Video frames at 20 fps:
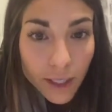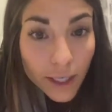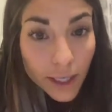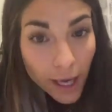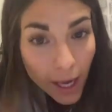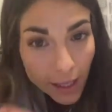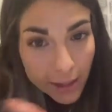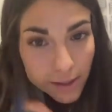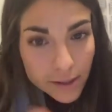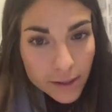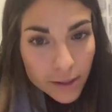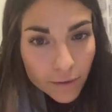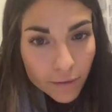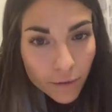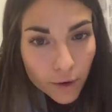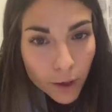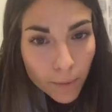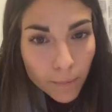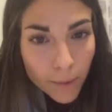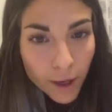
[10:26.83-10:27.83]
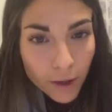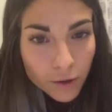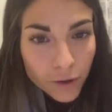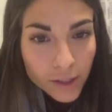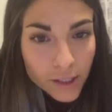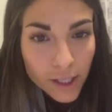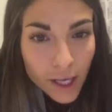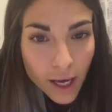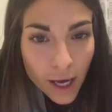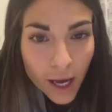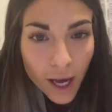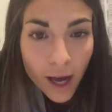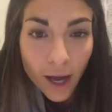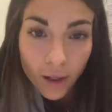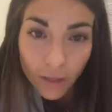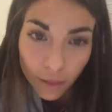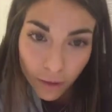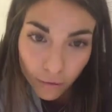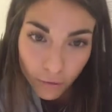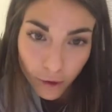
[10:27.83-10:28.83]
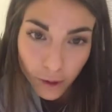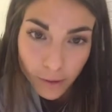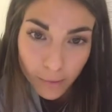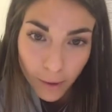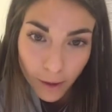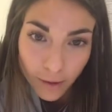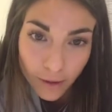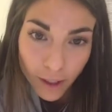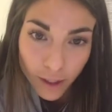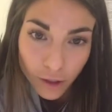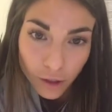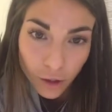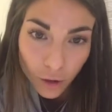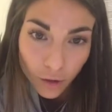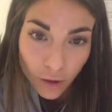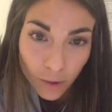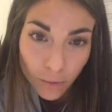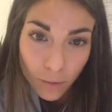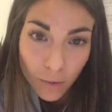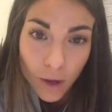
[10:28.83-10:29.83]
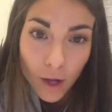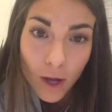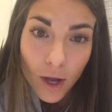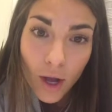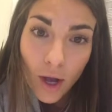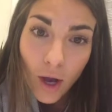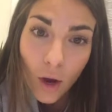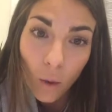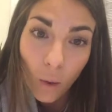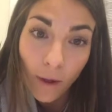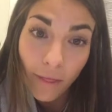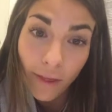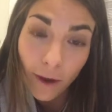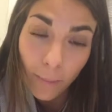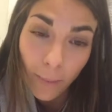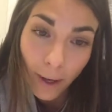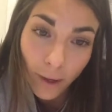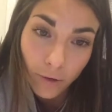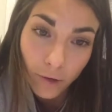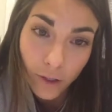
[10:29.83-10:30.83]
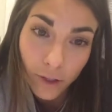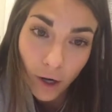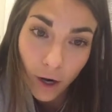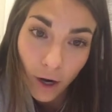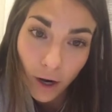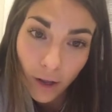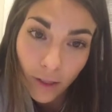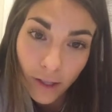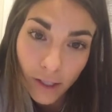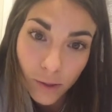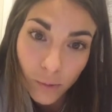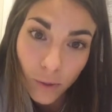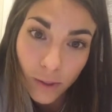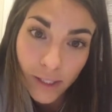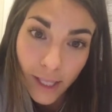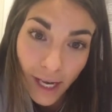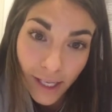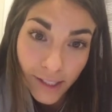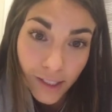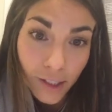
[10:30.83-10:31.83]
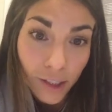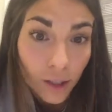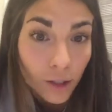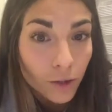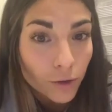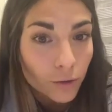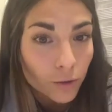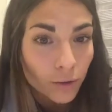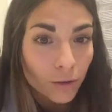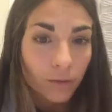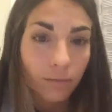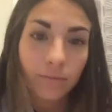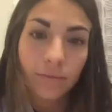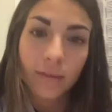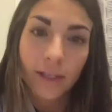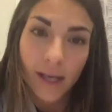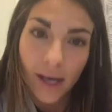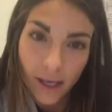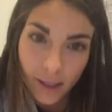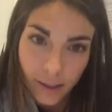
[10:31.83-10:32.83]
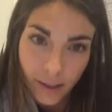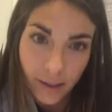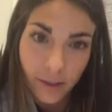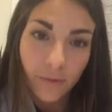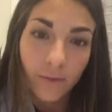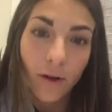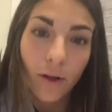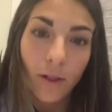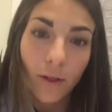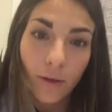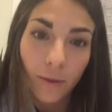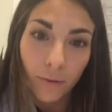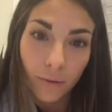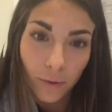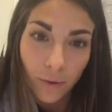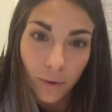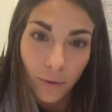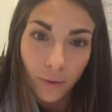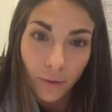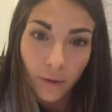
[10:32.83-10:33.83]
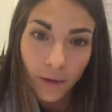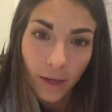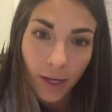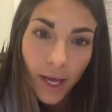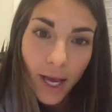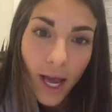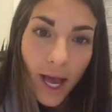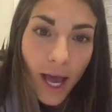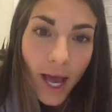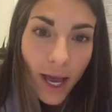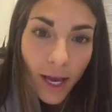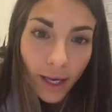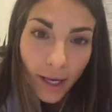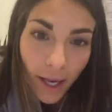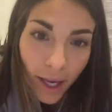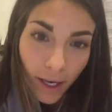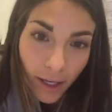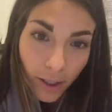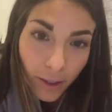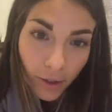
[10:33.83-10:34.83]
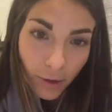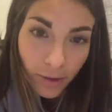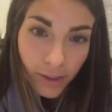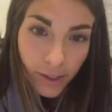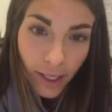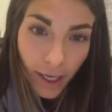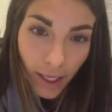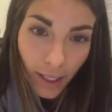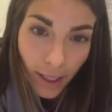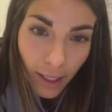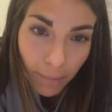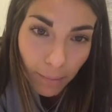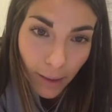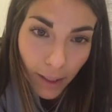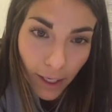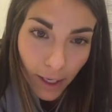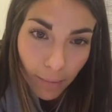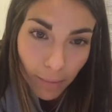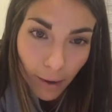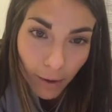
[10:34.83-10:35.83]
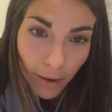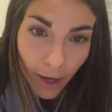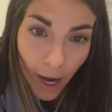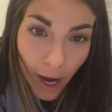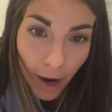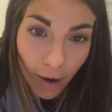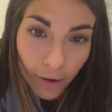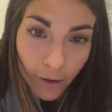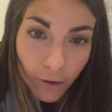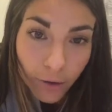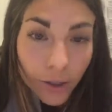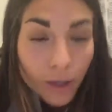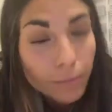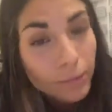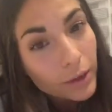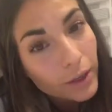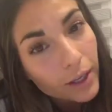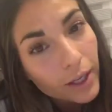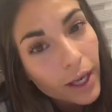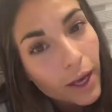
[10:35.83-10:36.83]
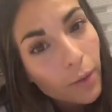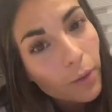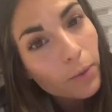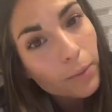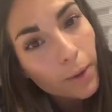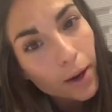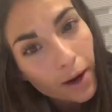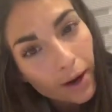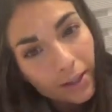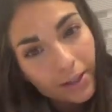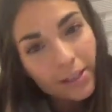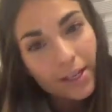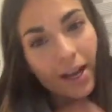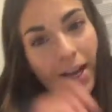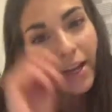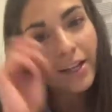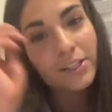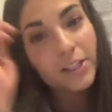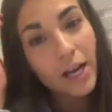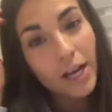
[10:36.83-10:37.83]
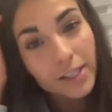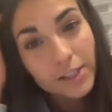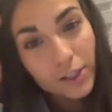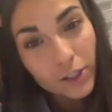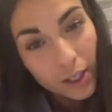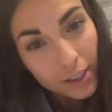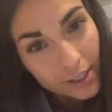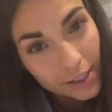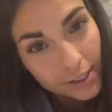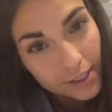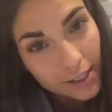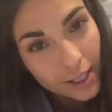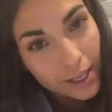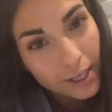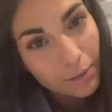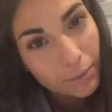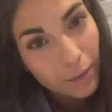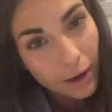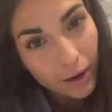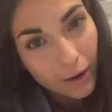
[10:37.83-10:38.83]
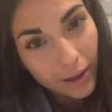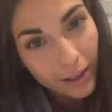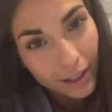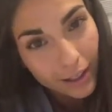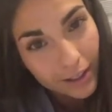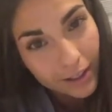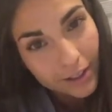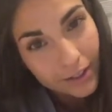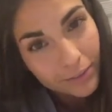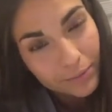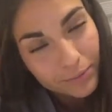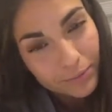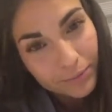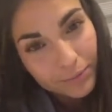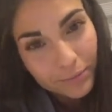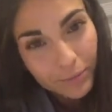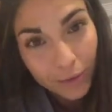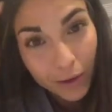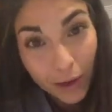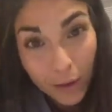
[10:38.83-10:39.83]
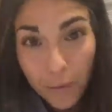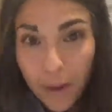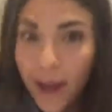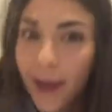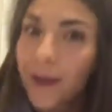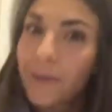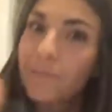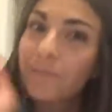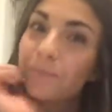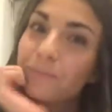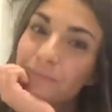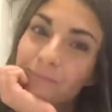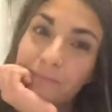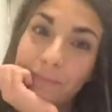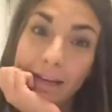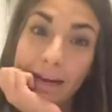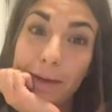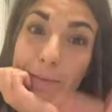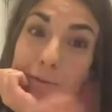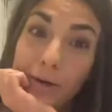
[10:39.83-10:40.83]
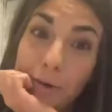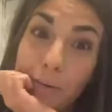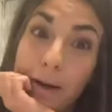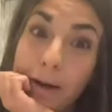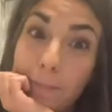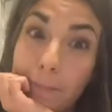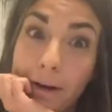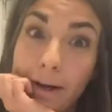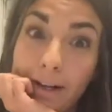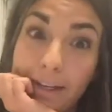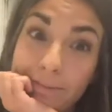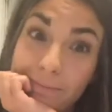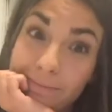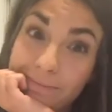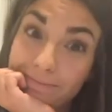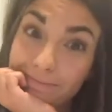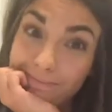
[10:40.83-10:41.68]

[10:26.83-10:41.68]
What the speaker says: Yes, firm boundaries at the first month and show them what their boundaries are. This will test you. Yes, follow through. Can you tell a bit about how you communicate with parents? Hi, Jess. Jessica's getting married right away, and I'm in her wedding party.